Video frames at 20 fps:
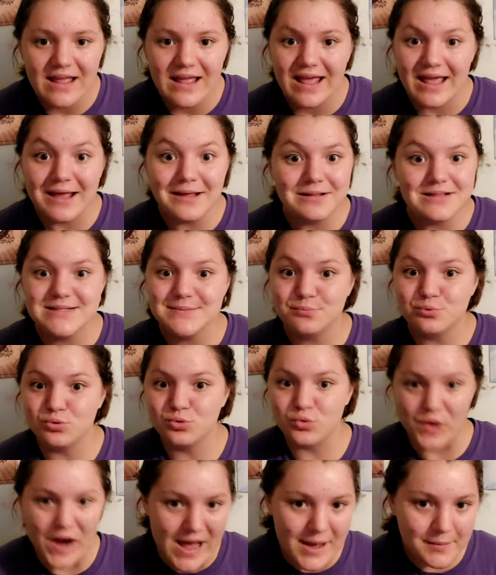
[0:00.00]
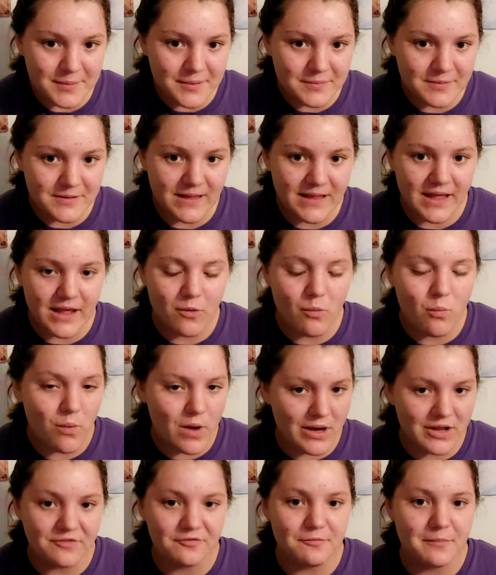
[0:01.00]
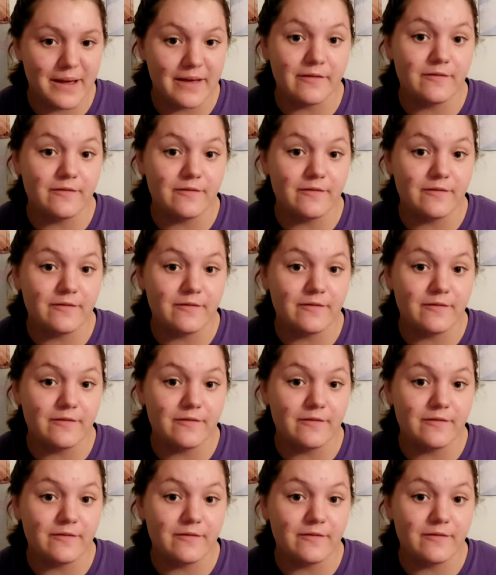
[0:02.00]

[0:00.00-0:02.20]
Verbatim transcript: it's probably one of my